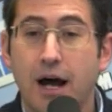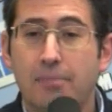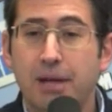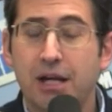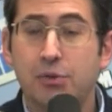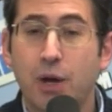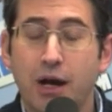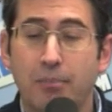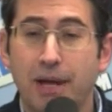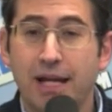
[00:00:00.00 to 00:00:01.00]
because we
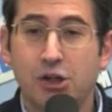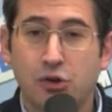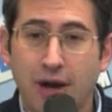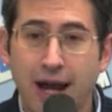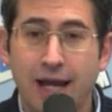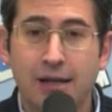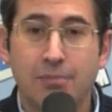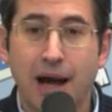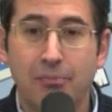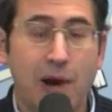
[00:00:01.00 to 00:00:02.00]
are being trained
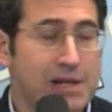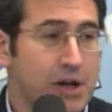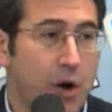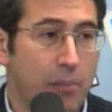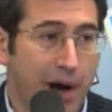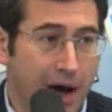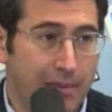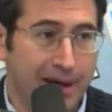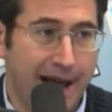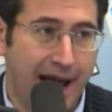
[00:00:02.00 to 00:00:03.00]
by President
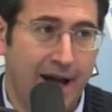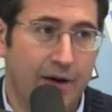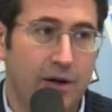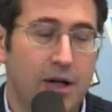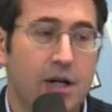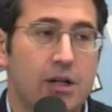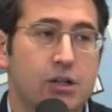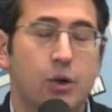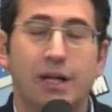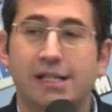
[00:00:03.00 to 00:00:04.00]
Obama now
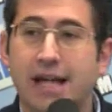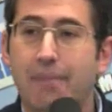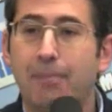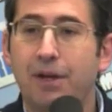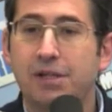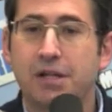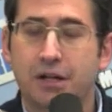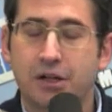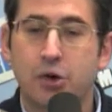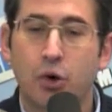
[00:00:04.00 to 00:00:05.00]
to accept this
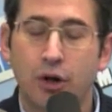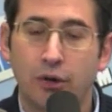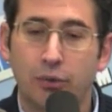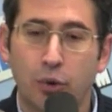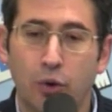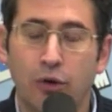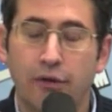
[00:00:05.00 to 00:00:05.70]
dictatorial rule.